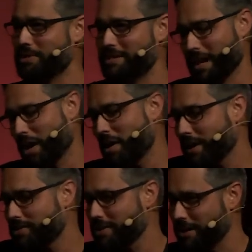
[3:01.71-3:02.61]
So he's like, "All
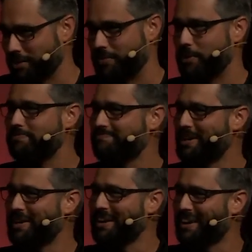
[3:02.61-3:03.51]
right, I'll stay on the phone."
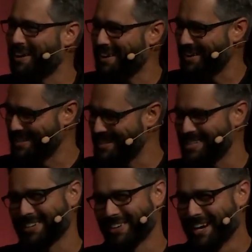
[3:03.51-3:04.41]

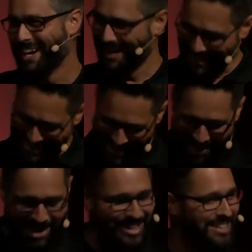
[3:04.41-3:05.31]
So he's like,
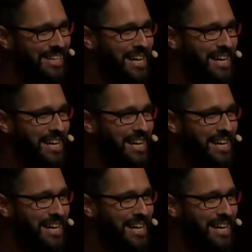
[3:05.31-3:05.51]
"All right."